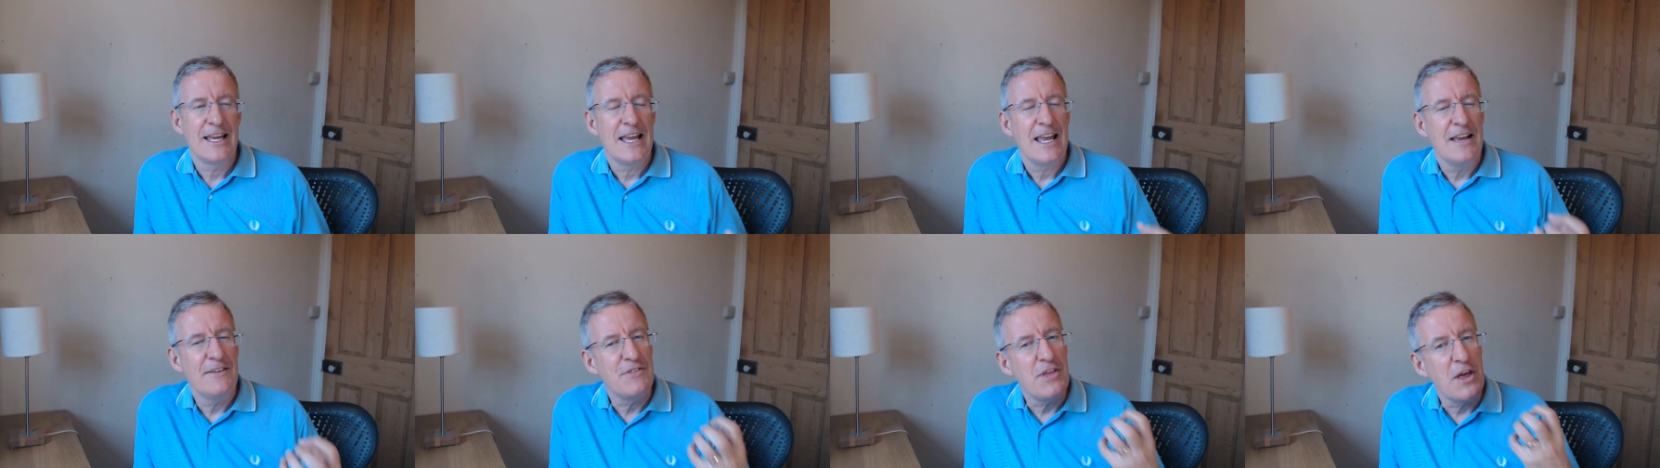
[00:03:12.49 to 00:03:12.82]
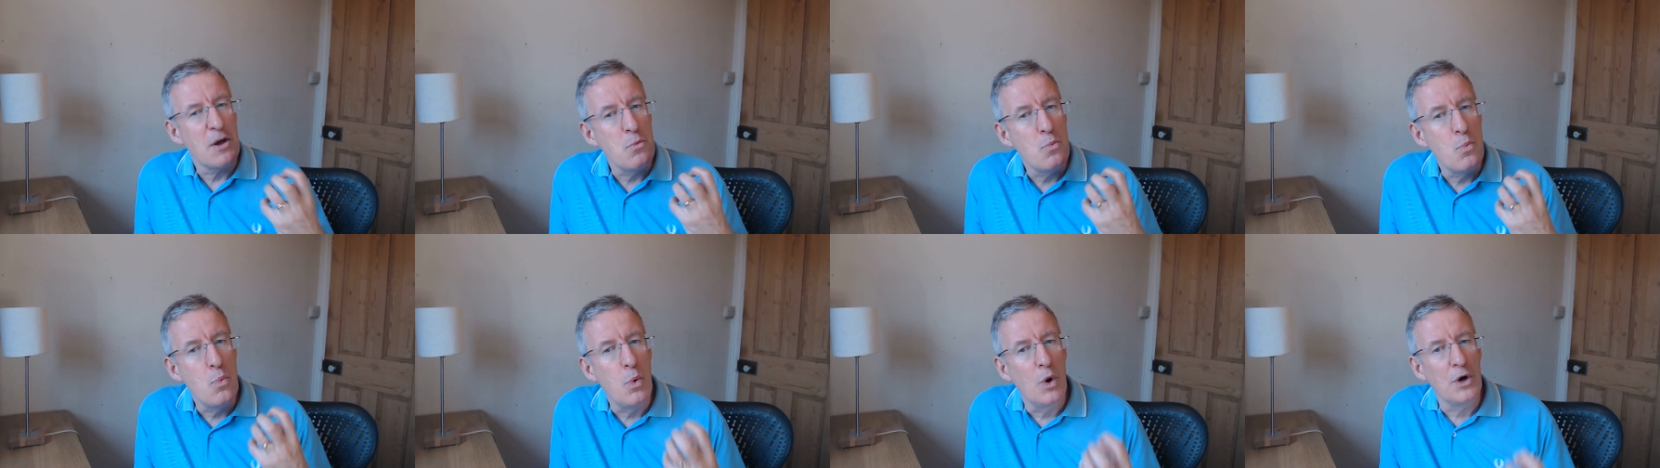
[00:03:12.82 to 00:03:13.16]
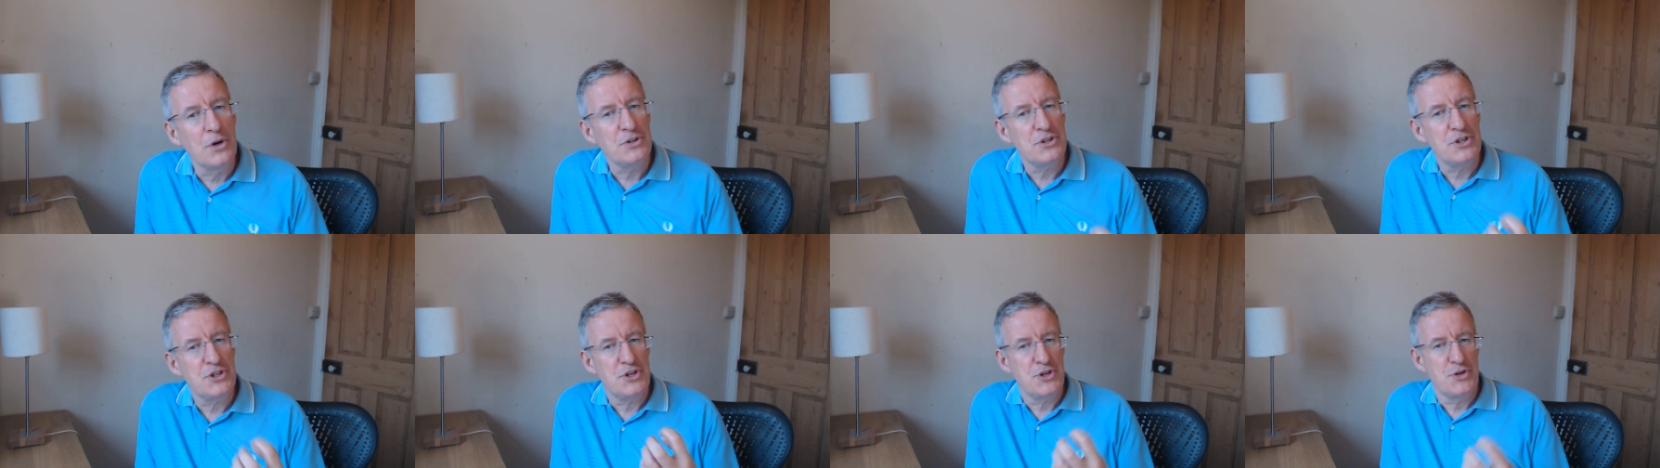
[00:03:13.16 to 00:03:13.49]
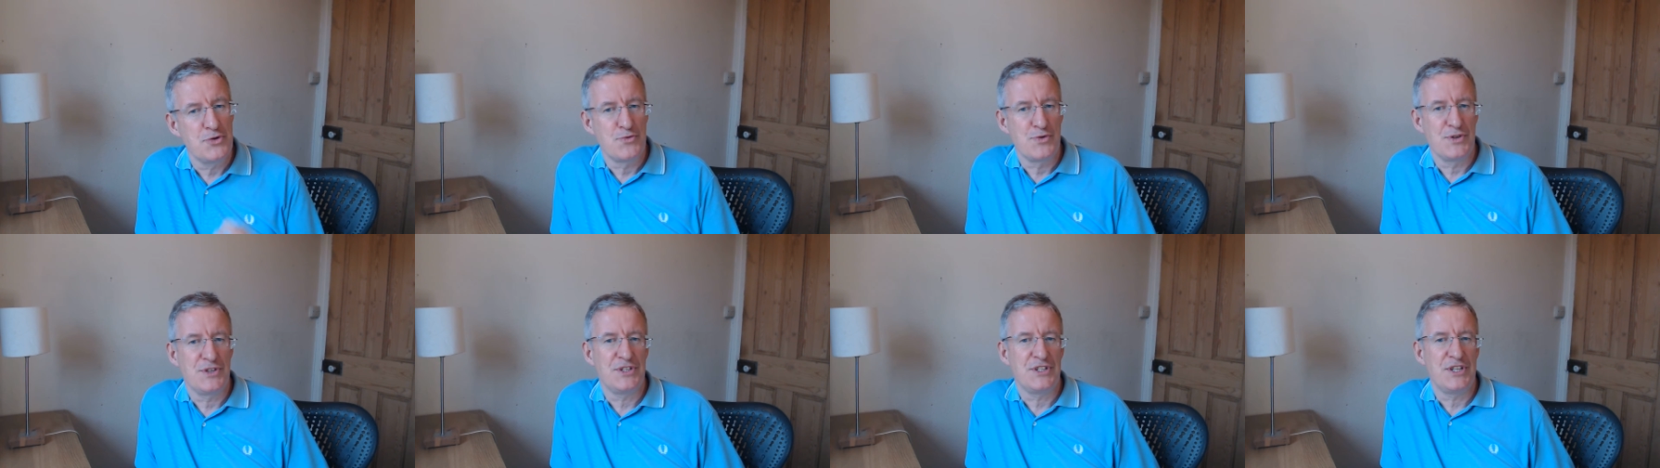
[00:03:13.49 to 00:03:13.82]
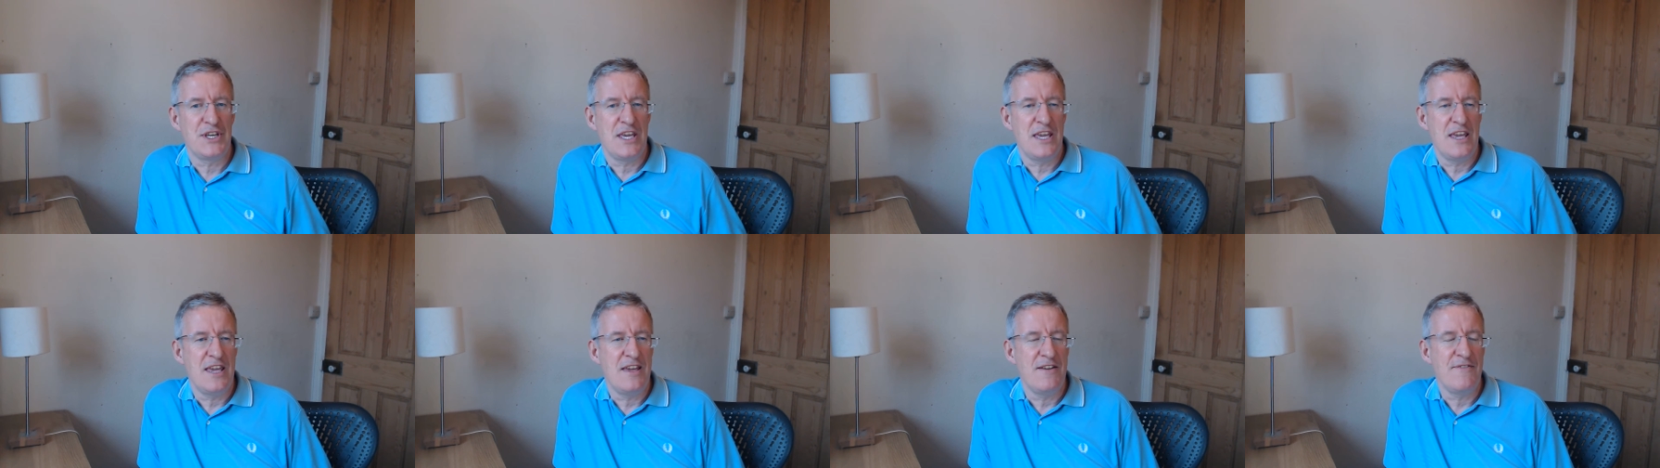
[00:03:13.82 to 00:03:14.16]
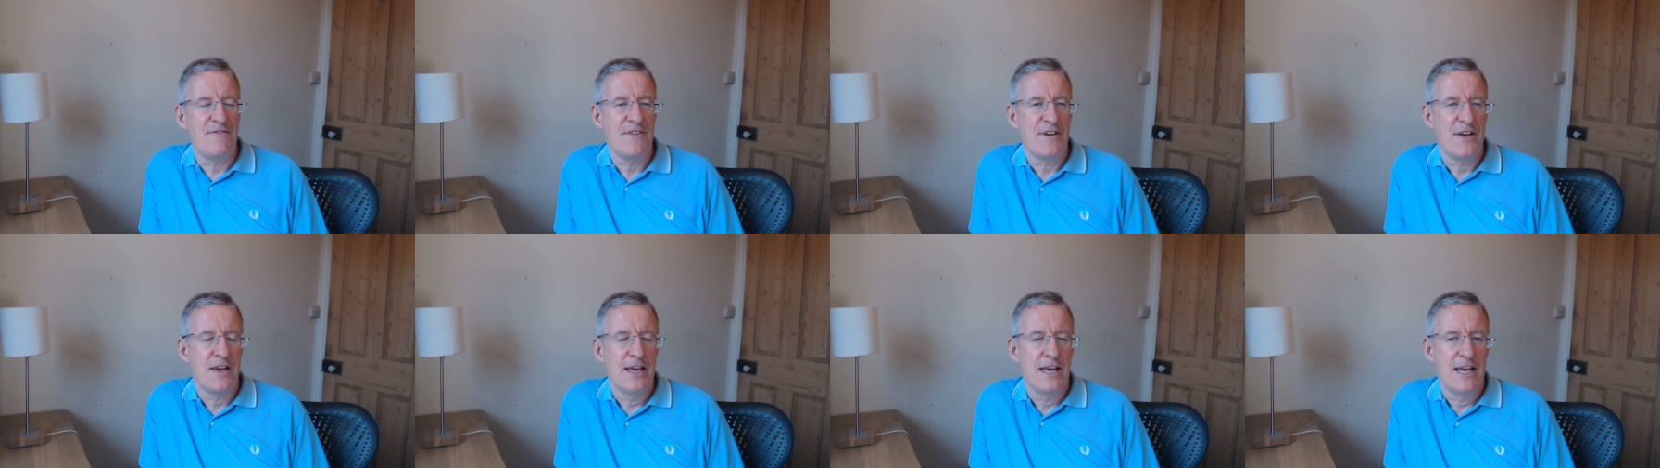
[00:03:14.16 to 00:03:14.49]
if they want to receive
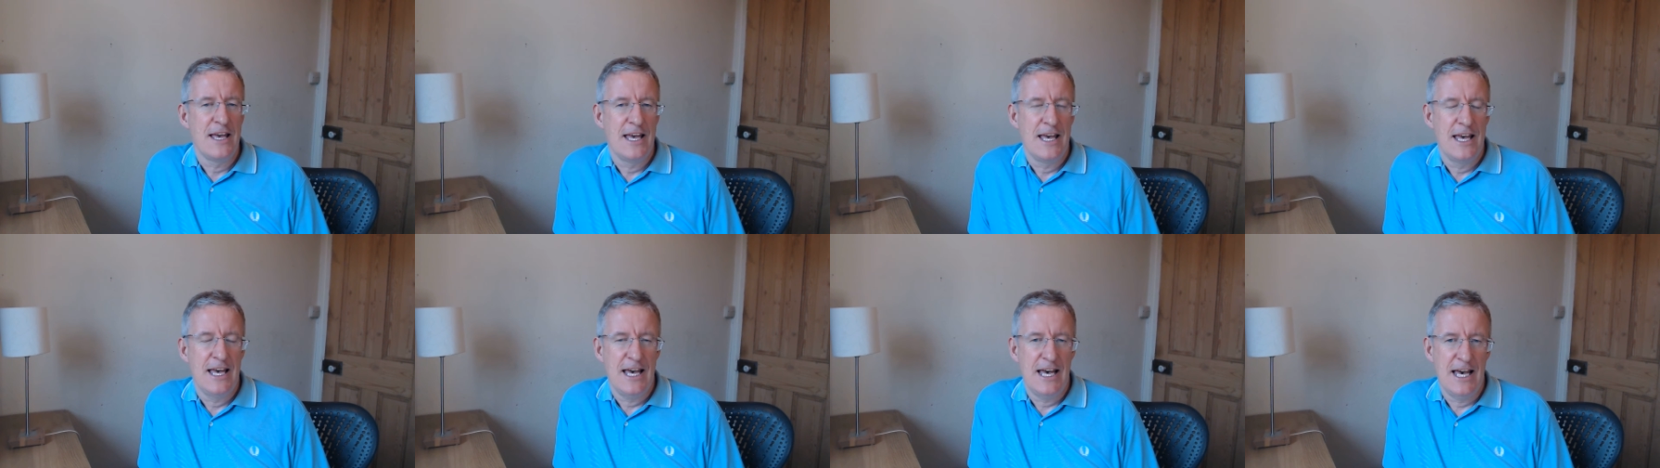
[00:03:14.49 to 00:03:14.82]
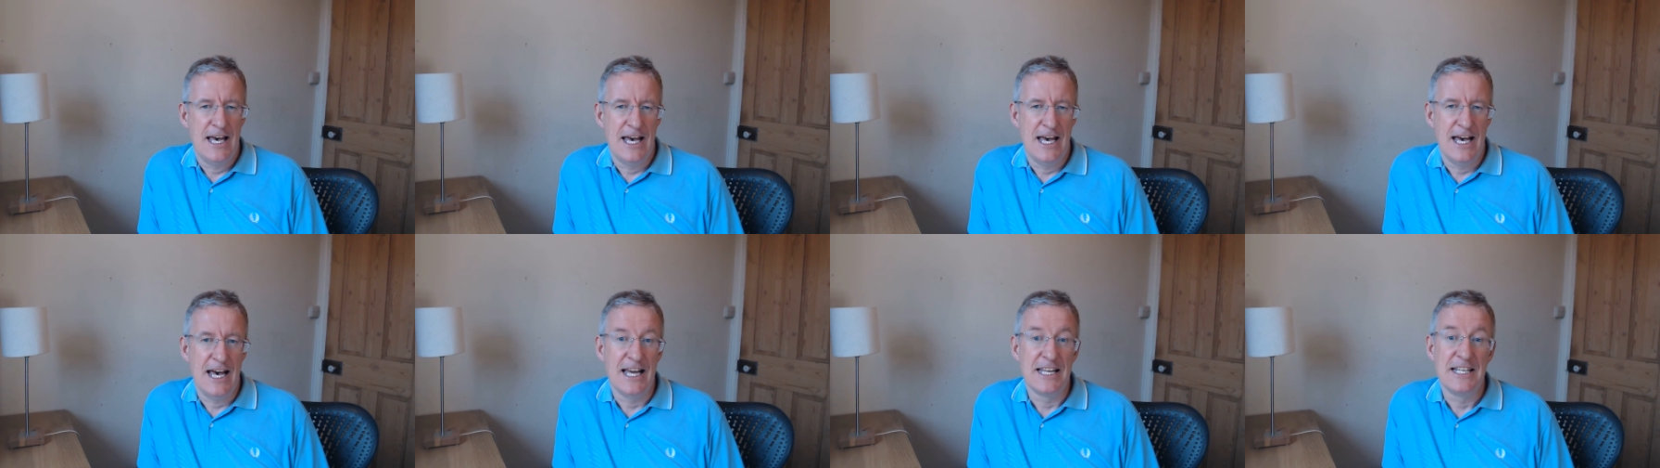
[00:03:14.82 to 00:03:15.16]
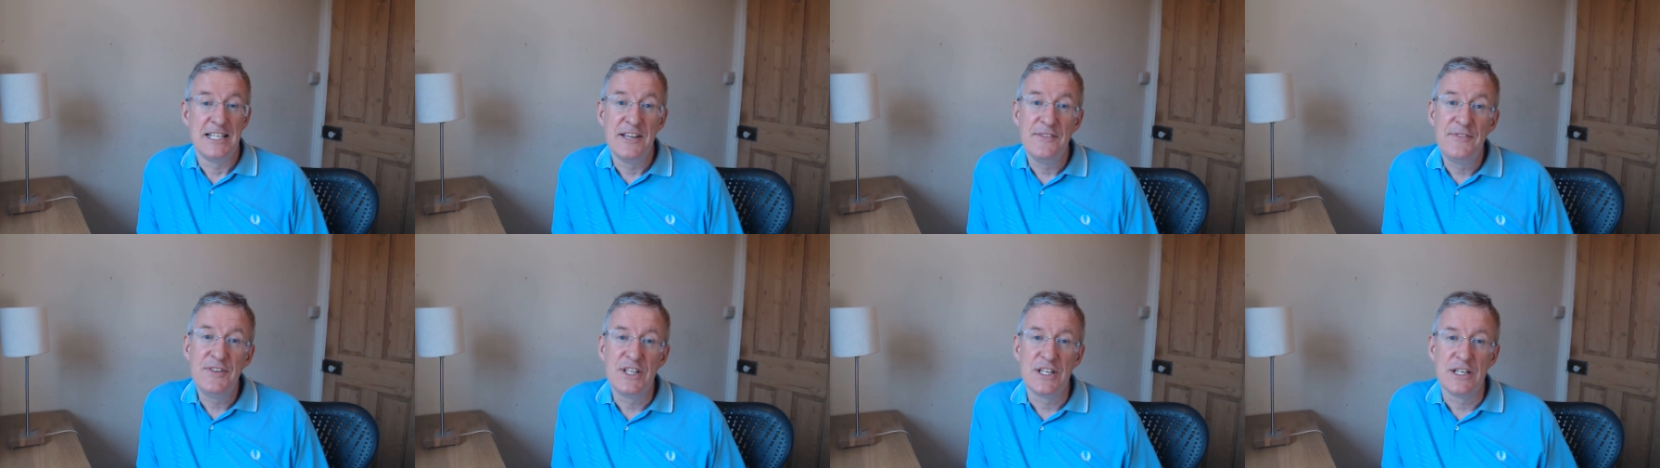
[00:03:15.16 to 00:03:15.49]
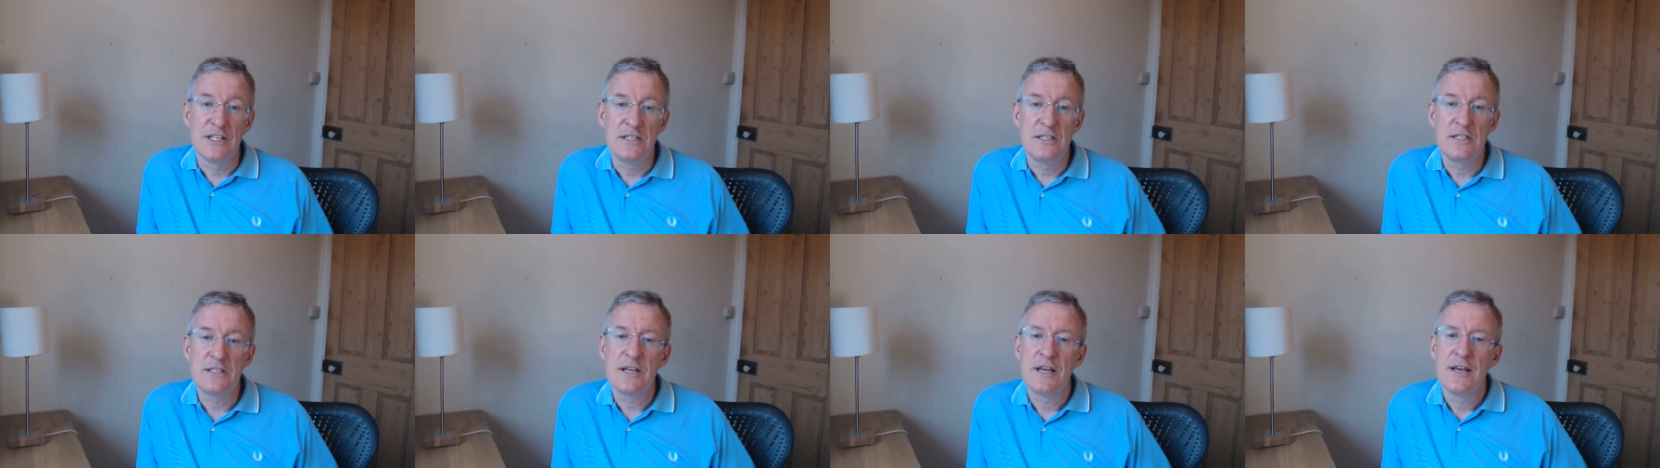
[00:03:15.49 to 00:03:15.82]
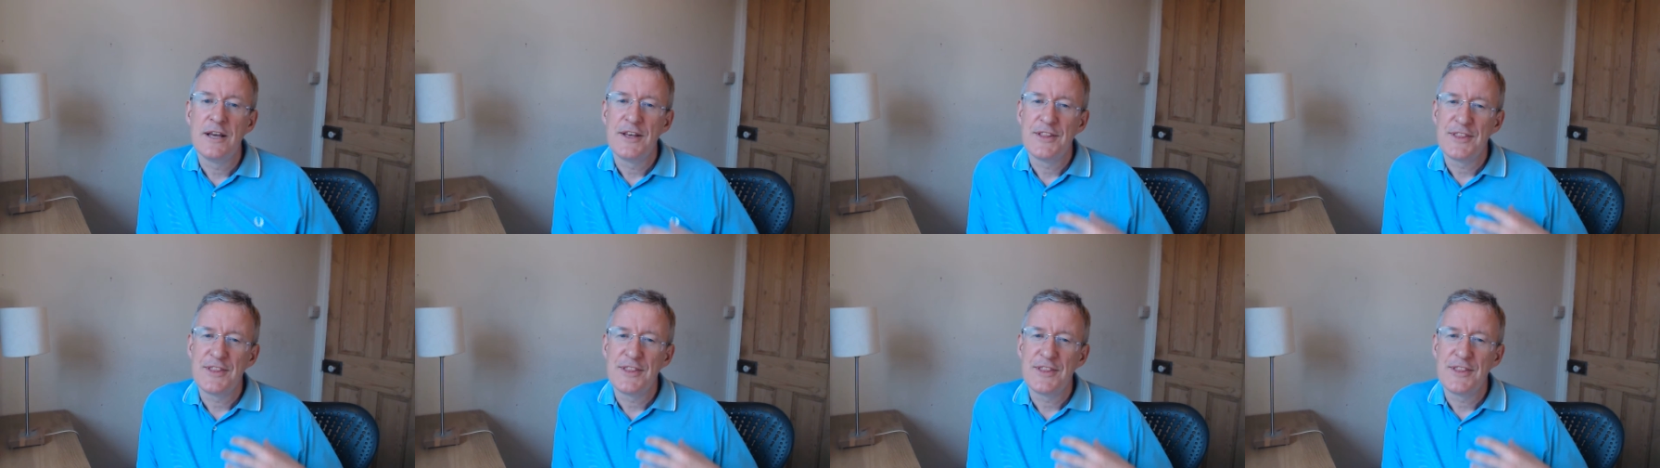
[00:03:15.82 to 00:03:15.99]
a dividend,